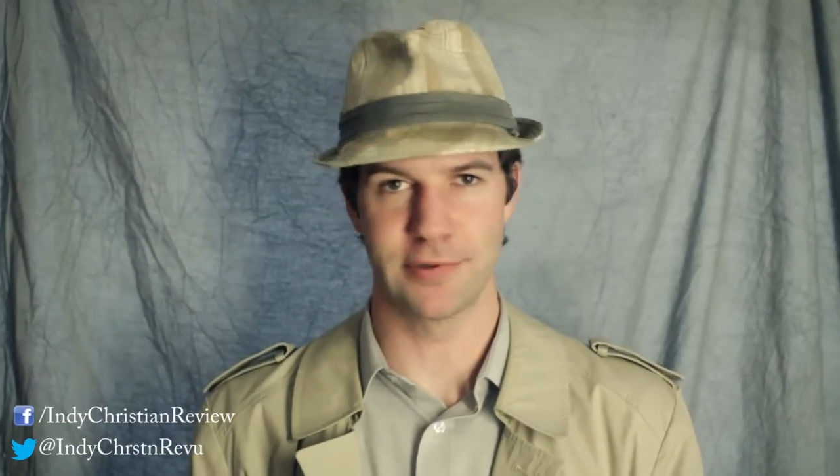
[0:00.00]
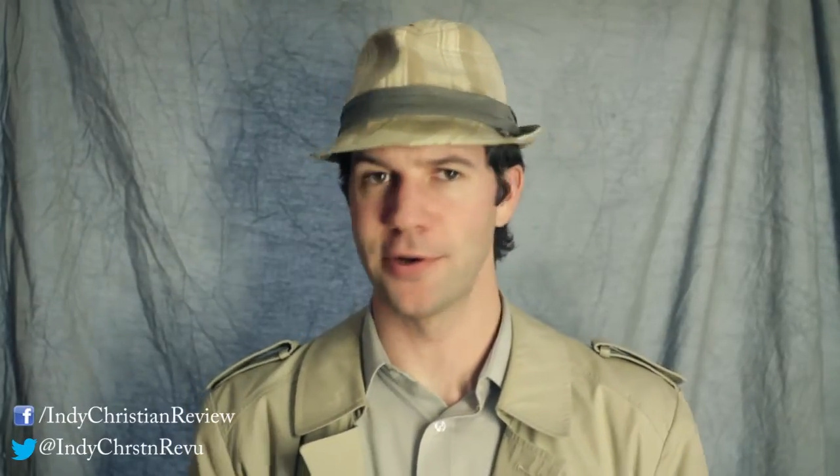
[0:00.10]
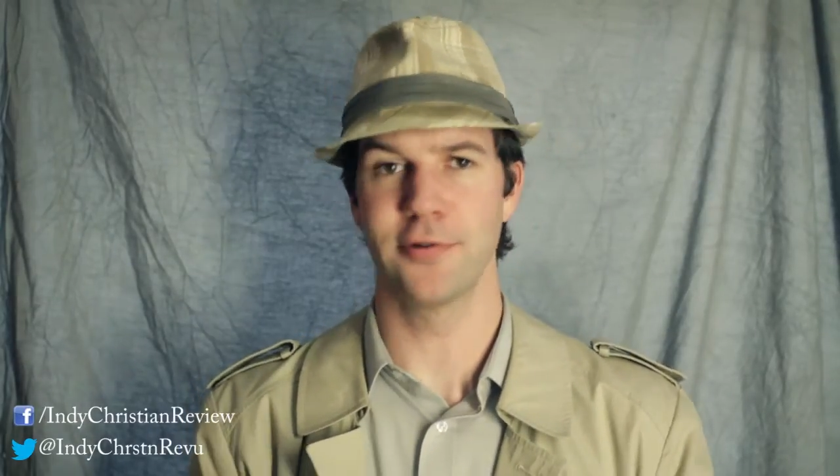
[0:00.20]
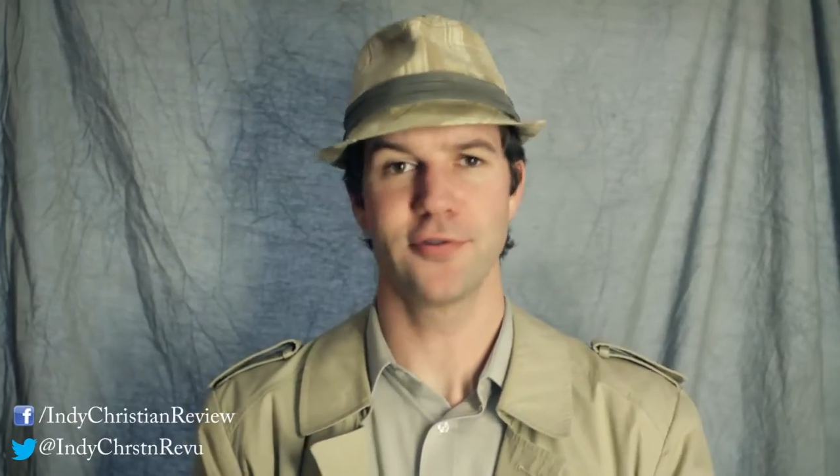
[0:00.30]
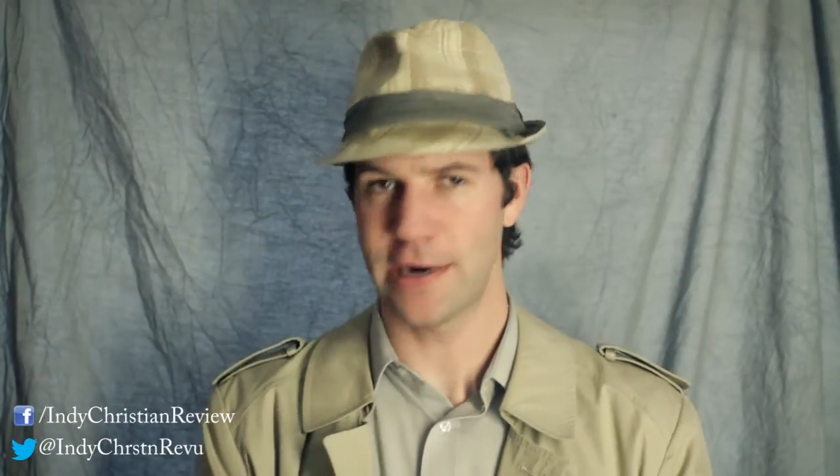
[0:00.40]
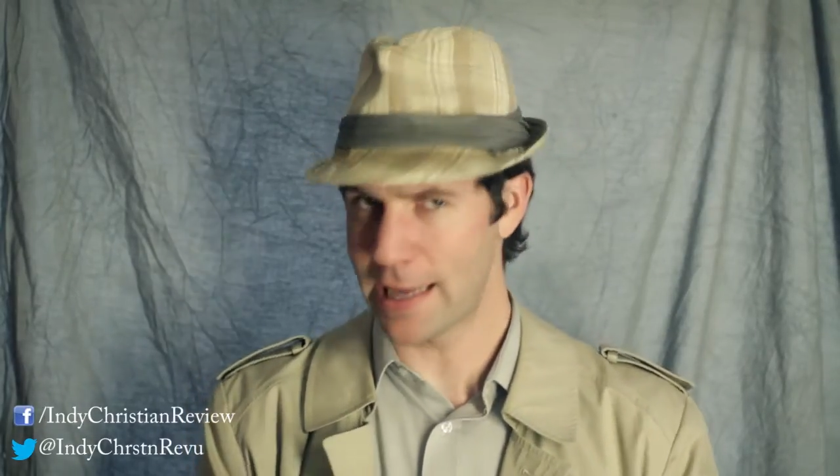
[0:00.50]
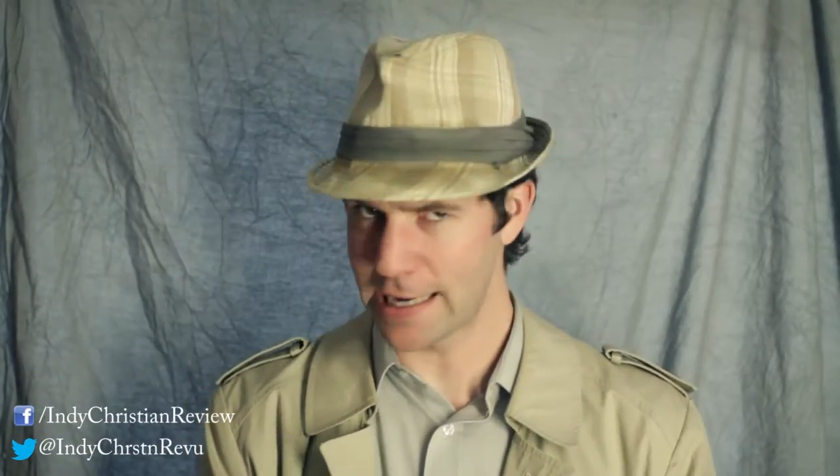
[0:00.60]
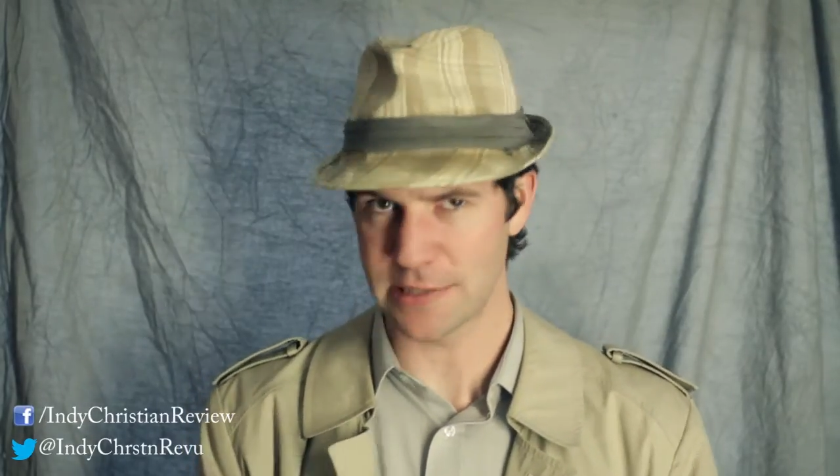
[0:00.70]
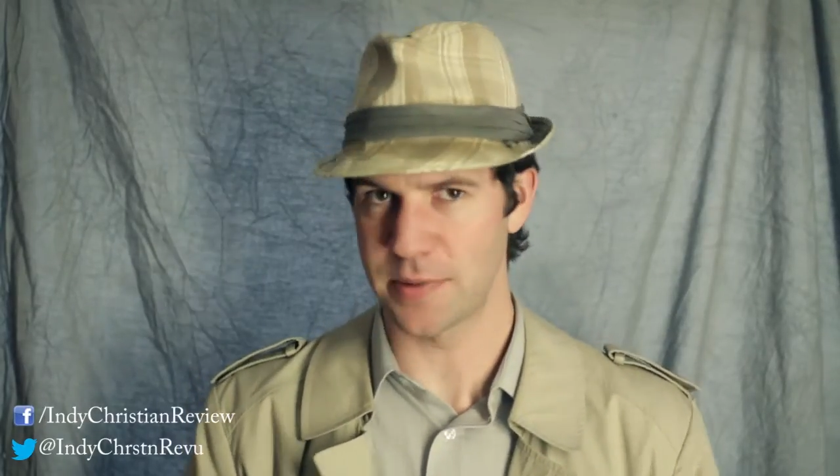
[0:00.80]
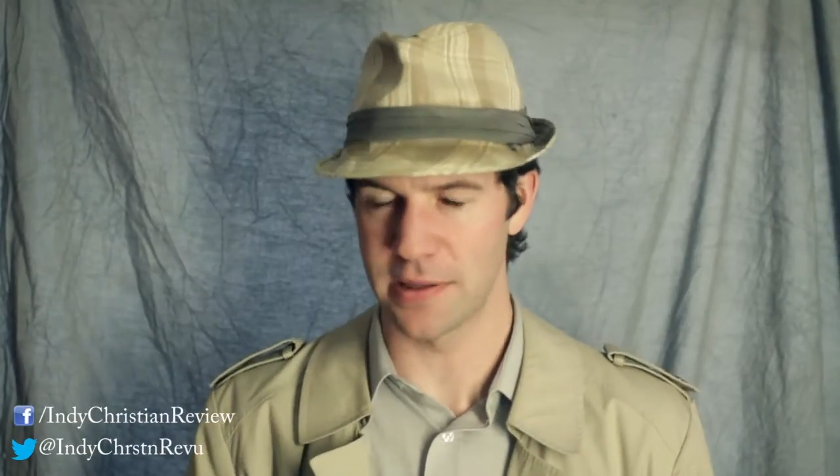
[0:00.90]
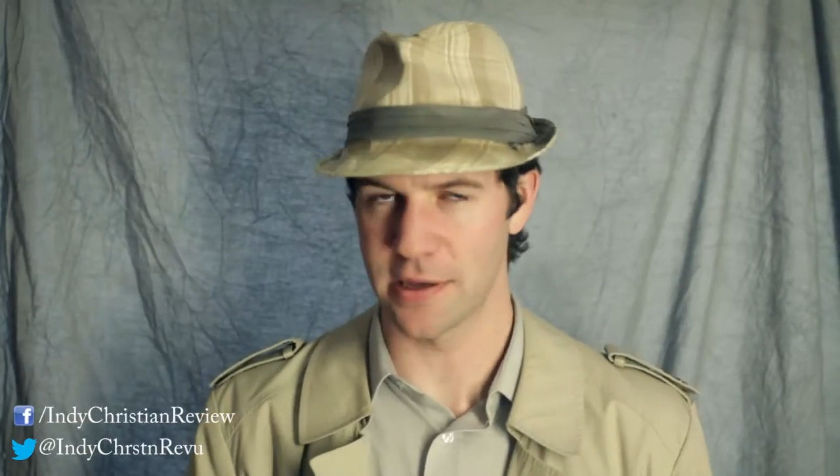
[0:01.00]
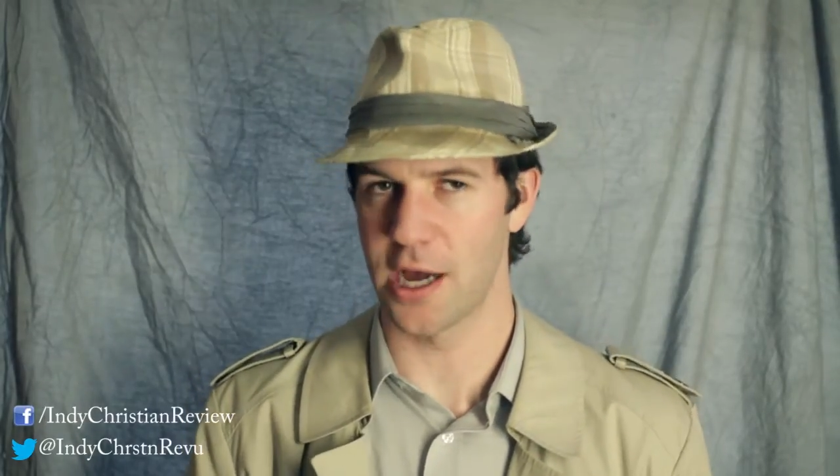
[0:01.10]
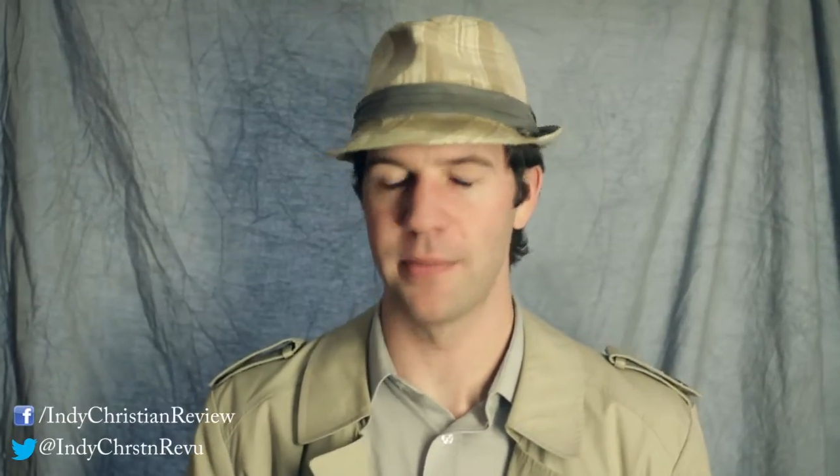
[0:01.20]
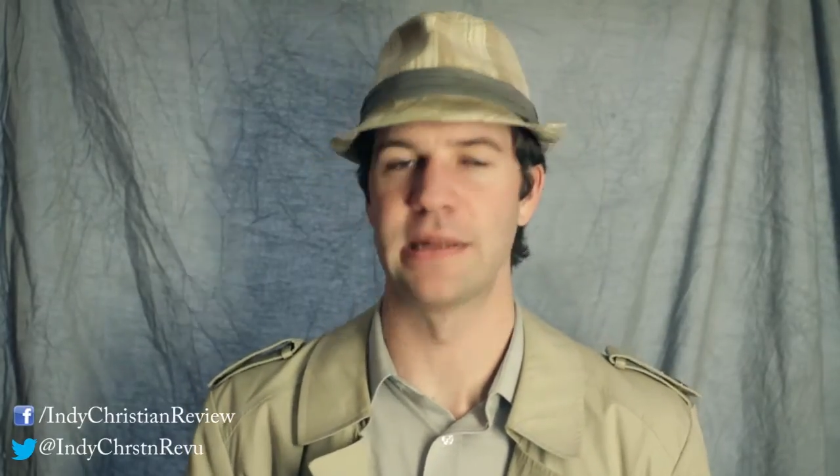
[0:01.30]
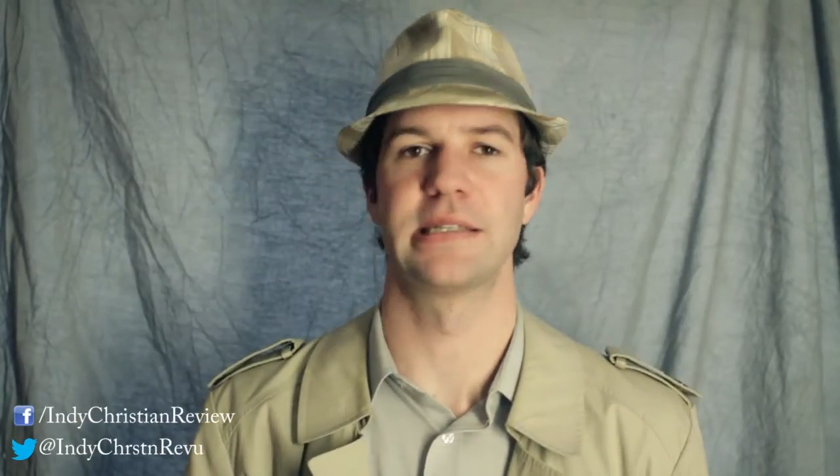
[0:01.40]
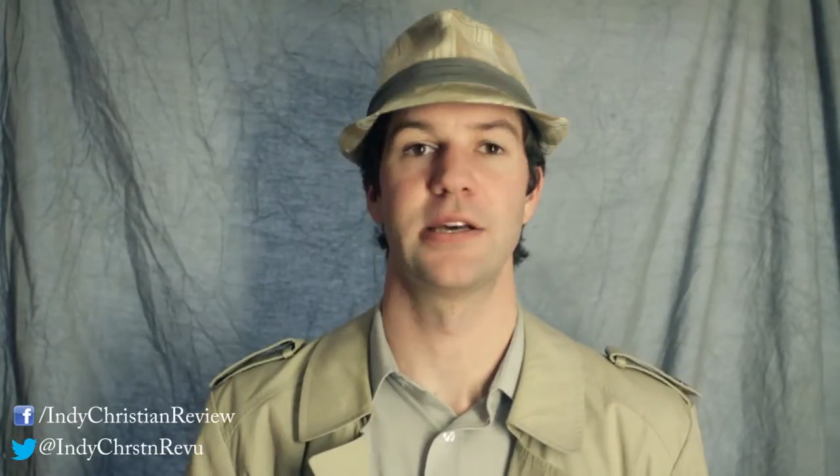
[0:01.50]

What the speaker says: Don't try to ask me in the comments